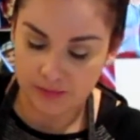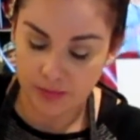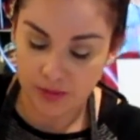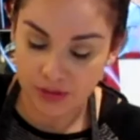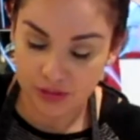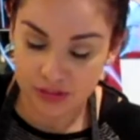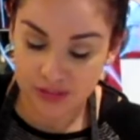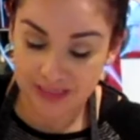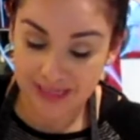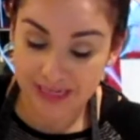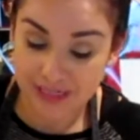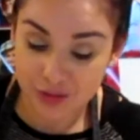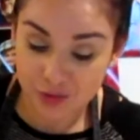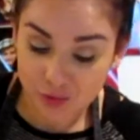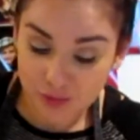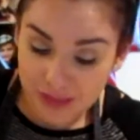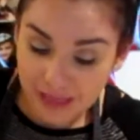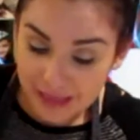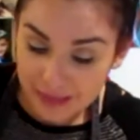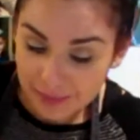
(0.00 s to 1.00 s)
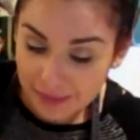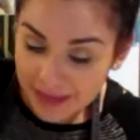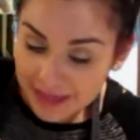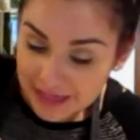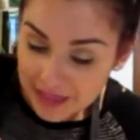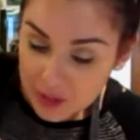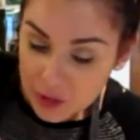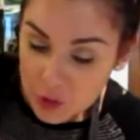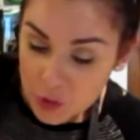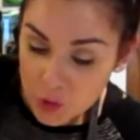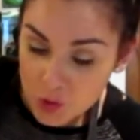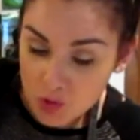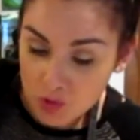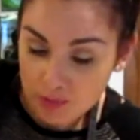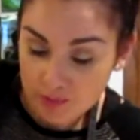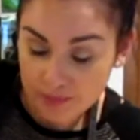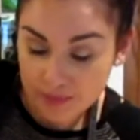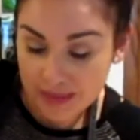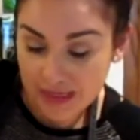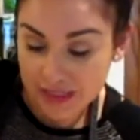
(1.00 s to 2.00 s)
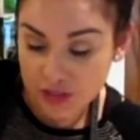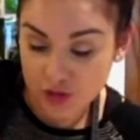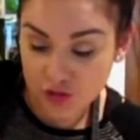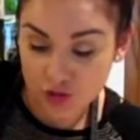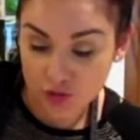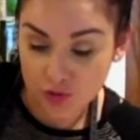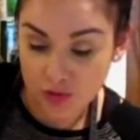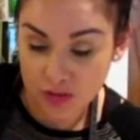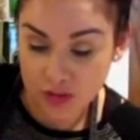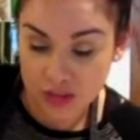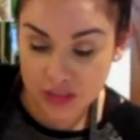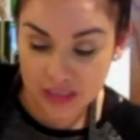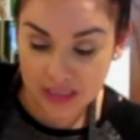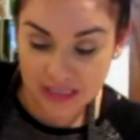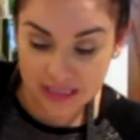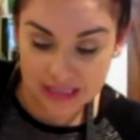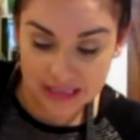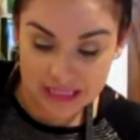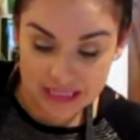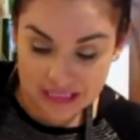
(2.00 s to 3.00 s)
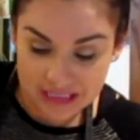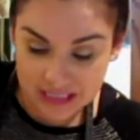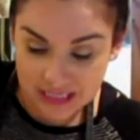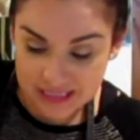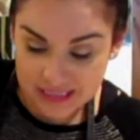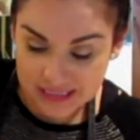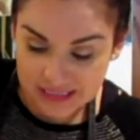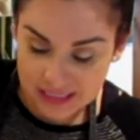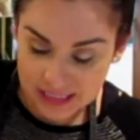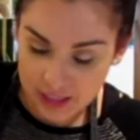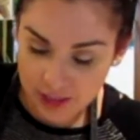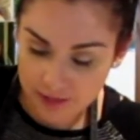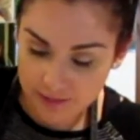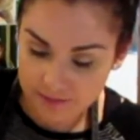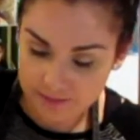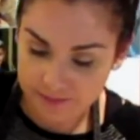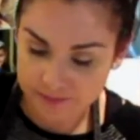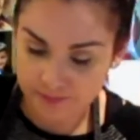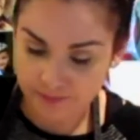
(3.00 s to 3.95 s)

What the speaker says: Personally, I do like mine a little extra crunchy like these guys here.